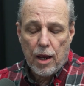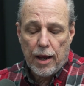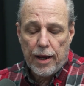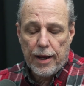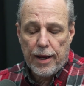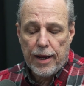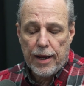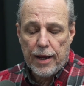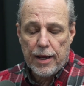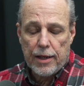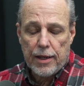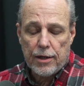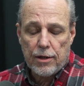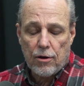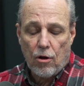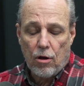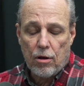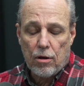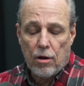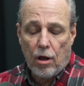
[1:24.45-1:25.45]
And
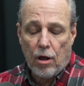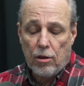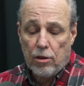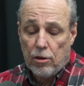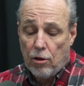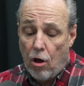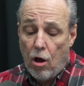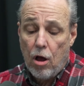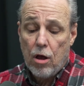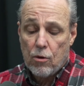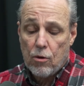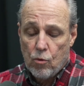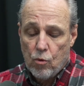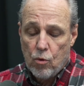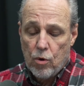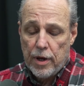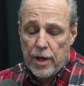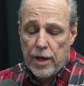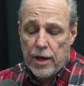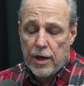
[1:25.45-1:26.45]
along
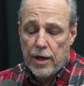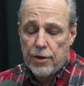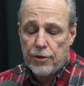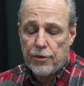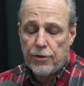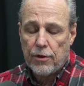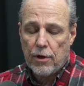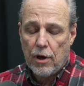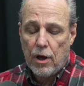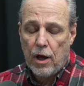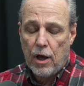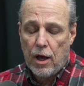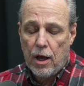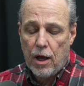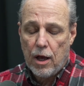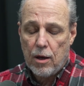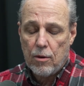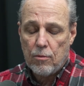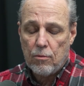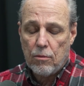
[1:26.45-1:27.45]
with,
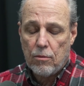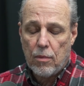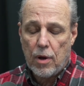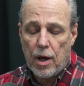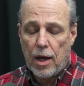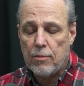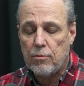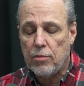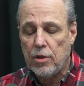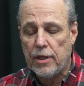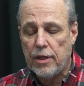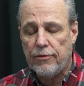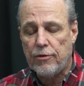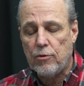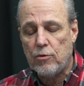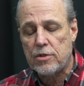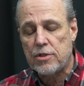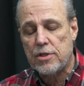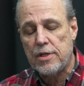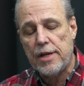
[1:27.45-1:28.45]
I believe
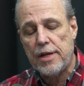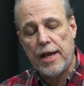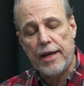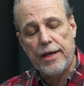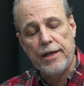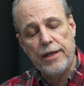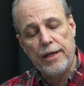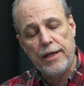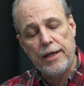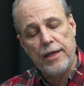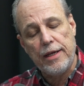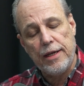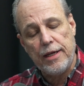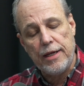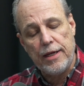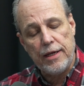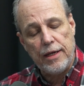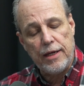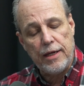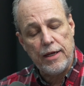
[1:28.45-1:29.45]
it was
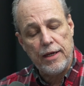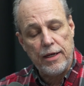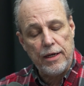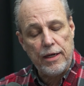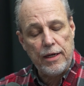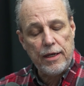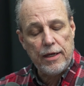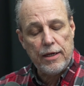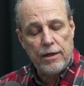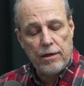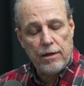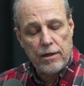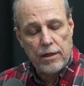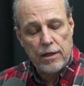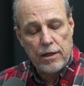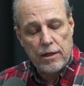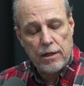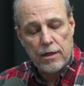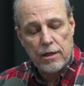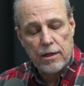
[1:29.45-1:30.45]

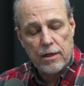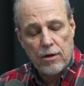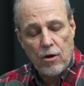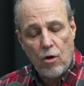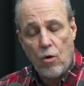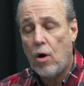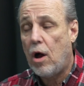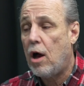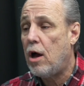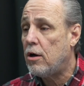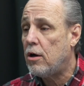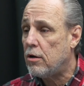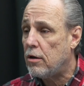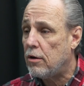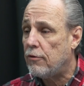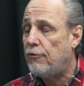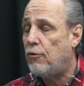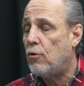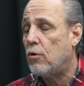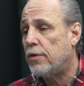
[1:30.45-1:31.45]

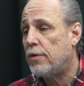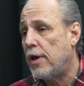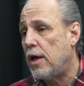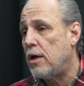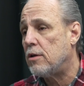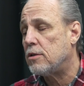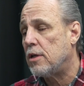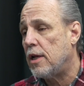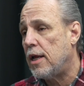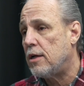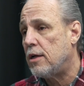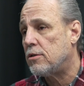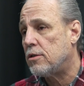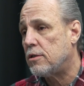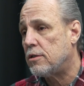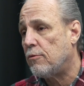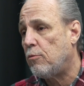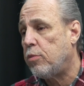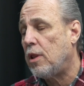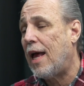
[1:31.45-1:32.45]
104,000
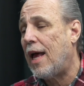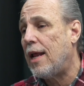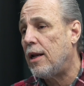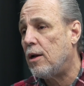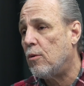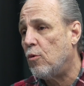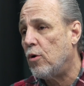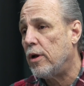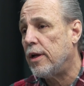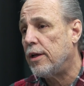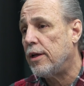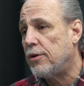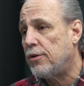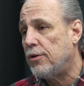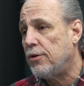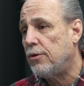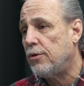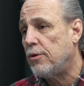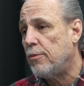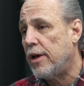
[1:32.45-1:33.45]
ounces of platinum went
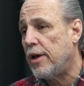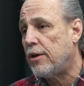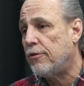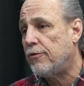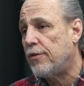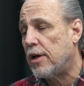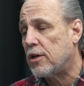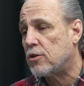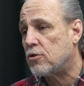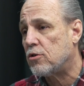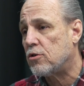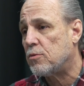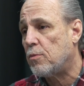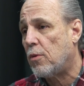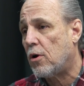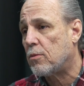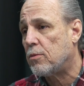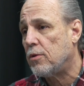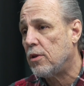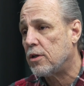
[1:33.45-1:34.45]
into the manufacturer's
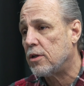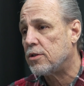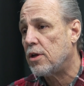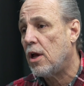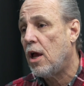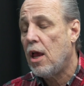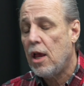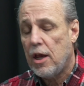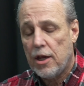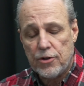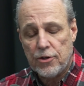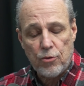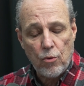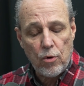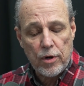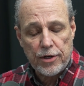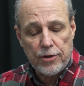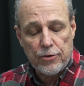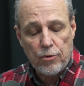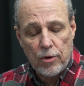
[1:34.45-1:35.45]
spark plugs in
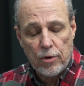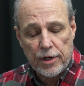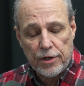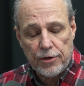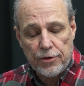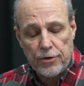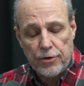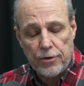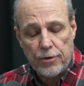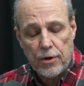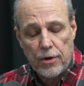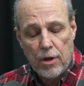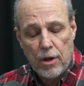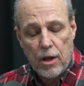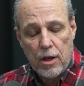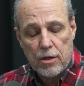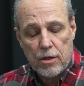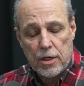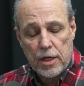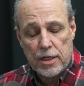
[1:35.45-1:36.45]
2022.
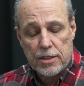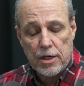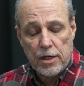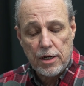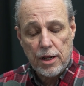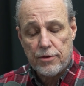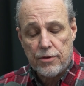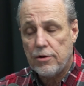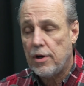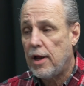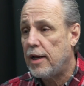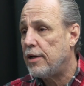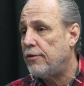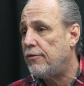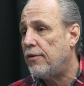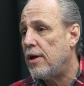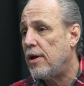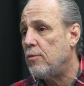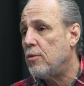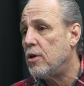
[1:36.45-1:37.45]
That's another
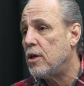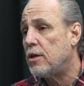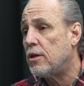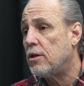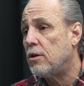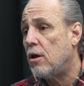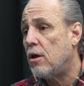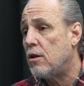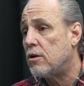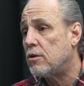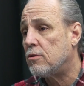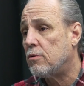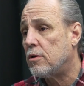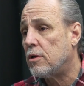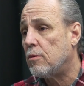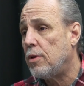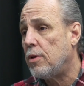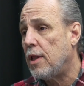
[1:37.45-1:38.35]
$95 million worth of